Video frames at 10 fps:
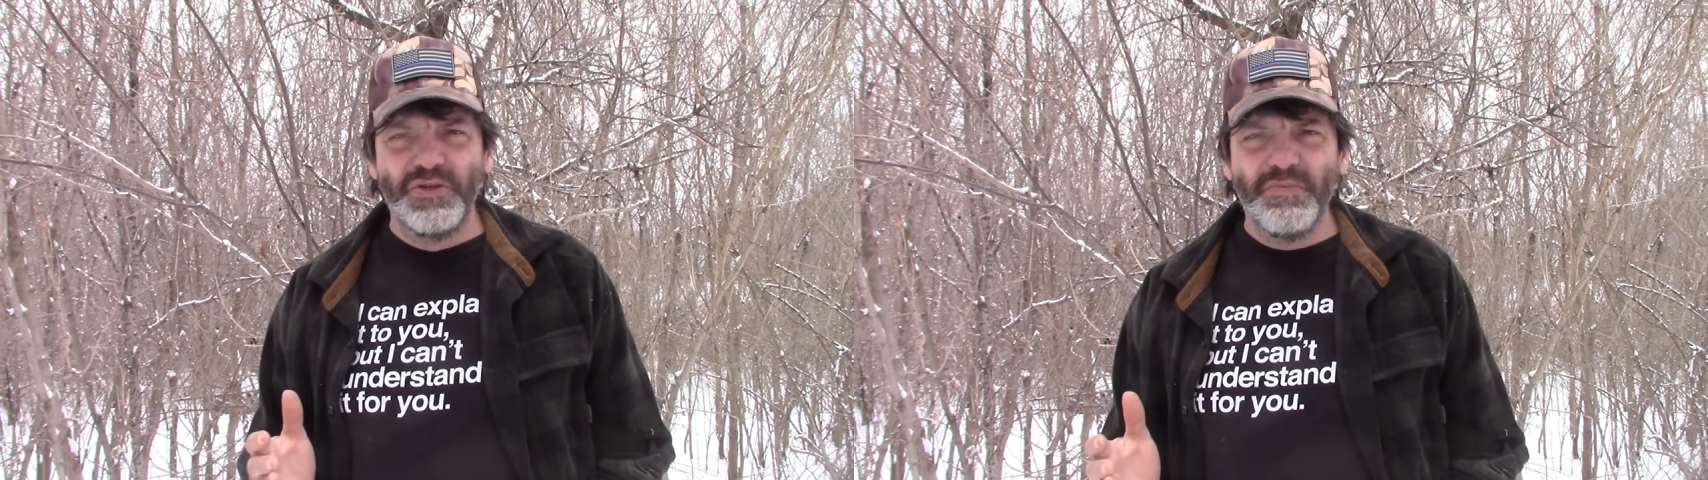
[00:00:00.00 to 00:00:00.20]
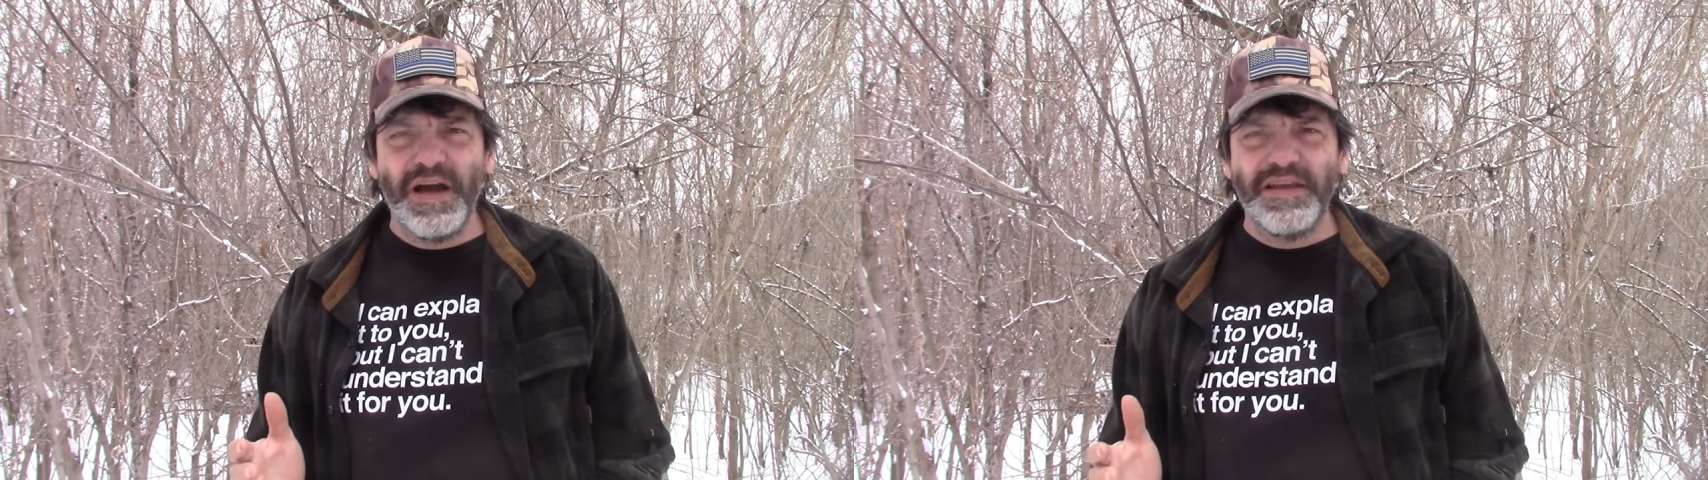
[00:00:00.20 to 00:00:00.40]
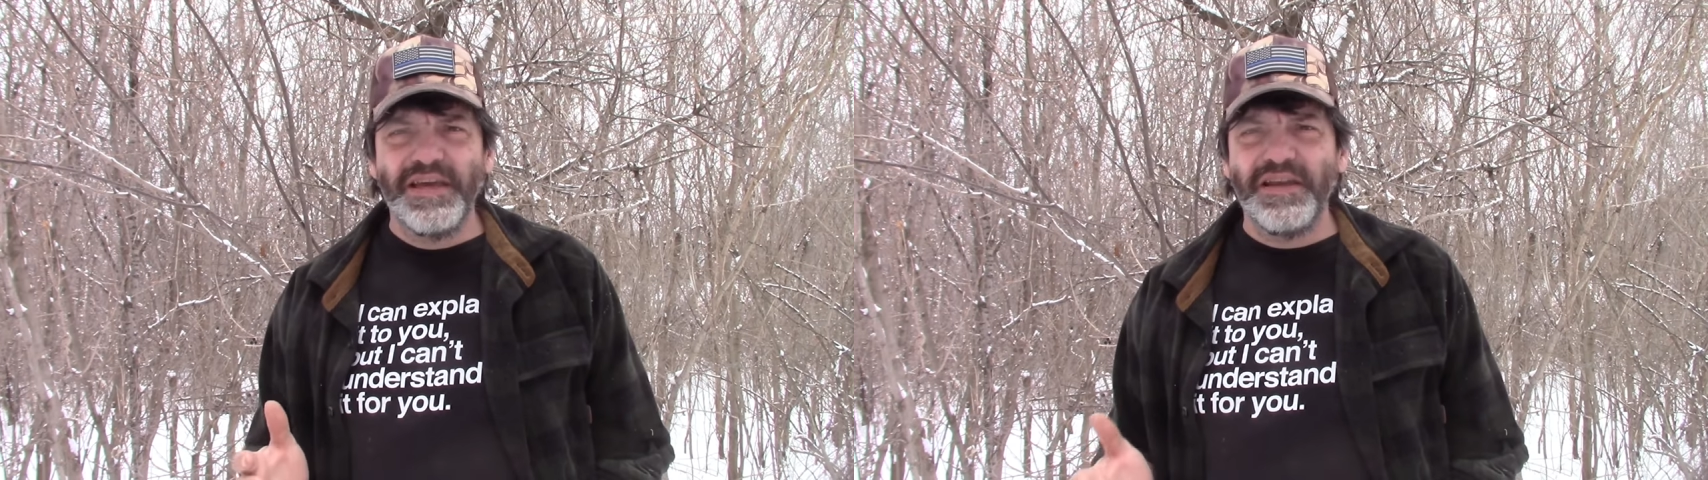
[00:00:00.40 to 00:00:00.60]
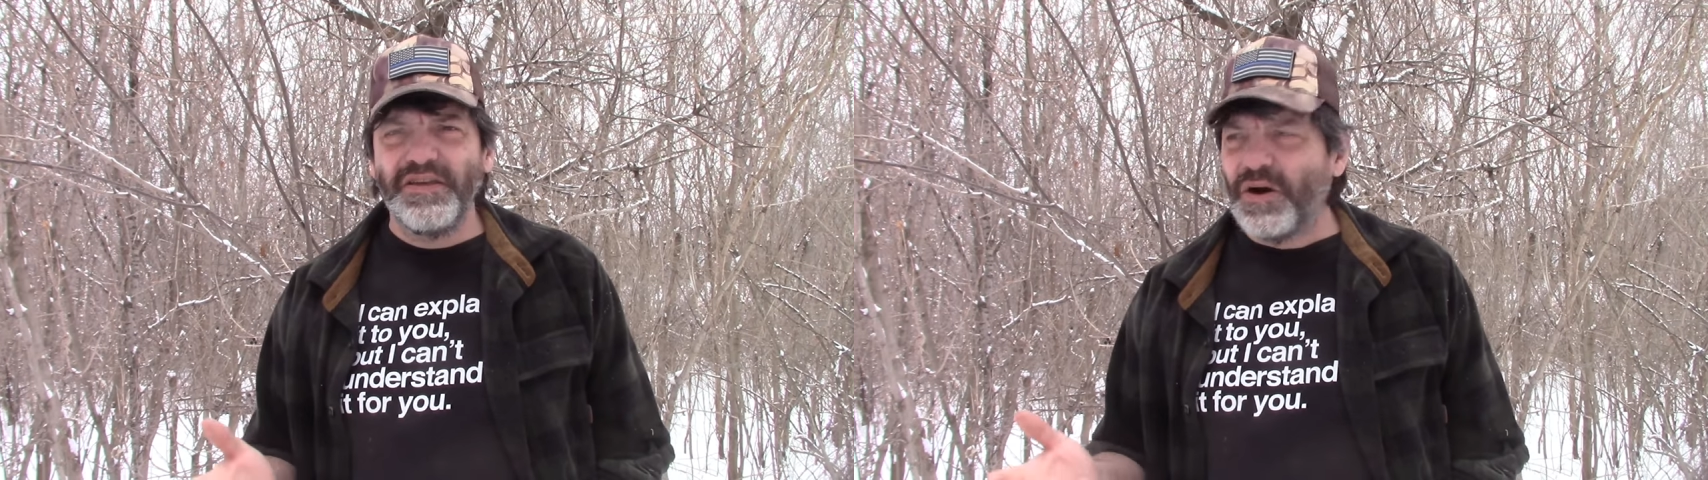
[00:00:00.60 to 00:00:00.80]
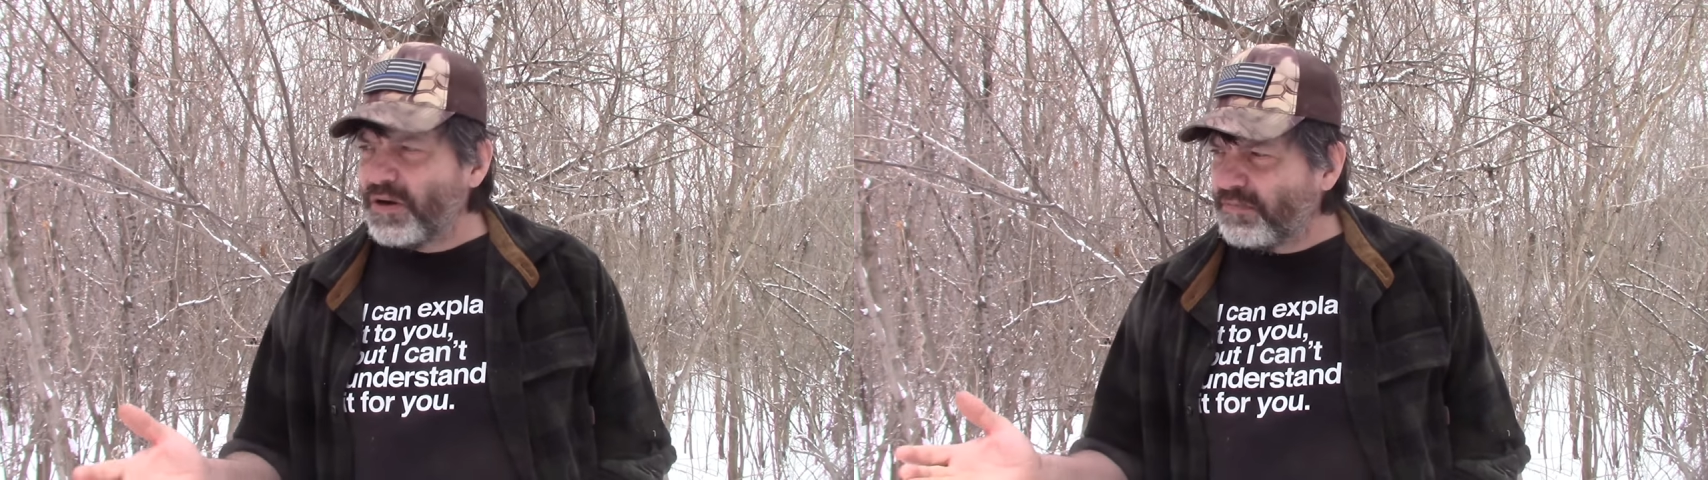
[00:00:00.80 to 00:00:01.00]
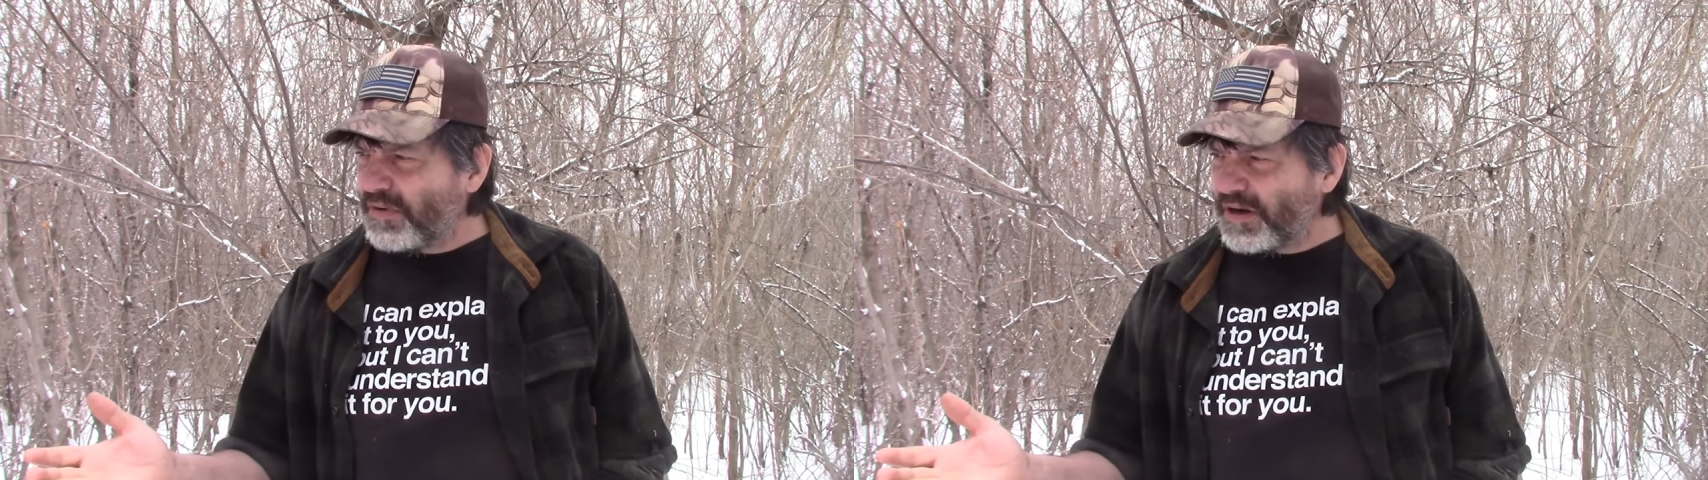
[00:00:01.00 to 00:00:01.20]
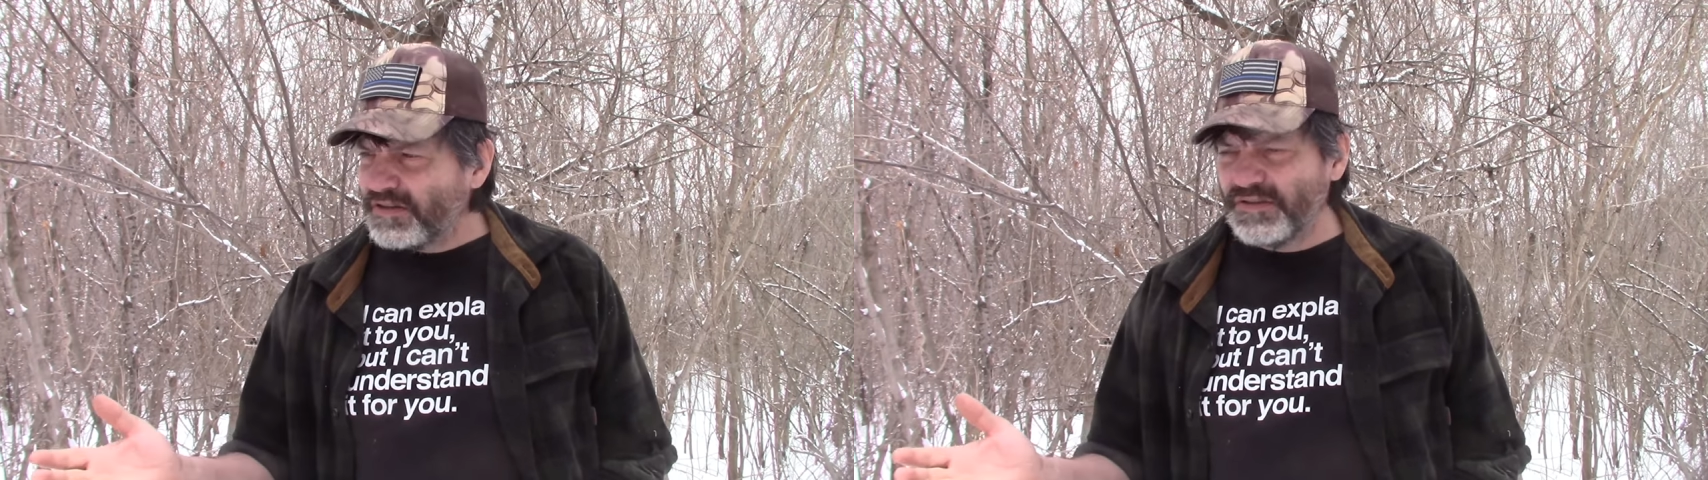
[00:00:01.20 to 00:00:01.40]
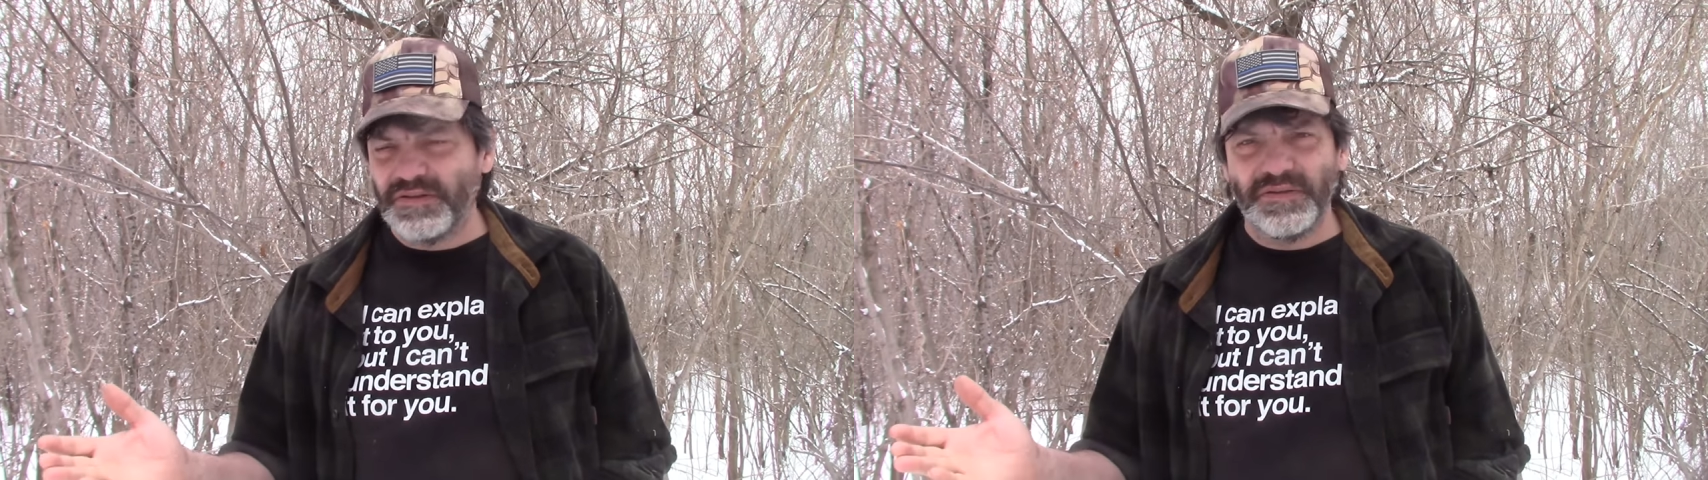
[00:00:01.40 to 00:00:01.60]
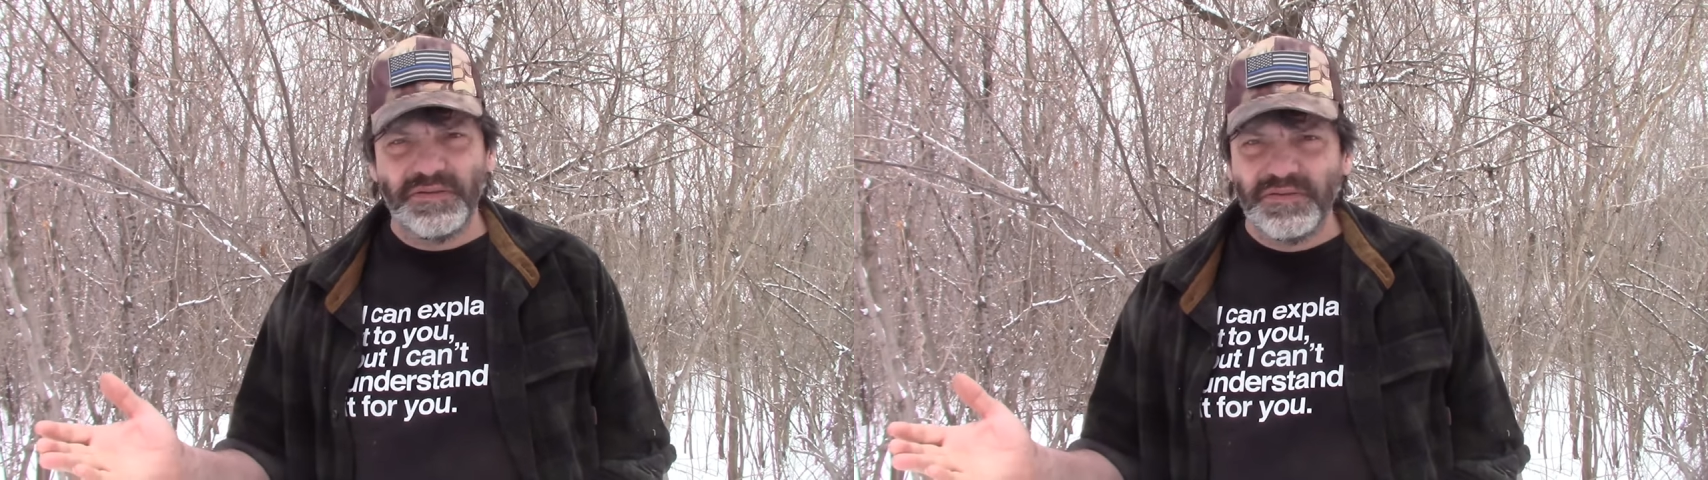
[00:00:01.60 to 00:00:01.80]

you might get young bucks or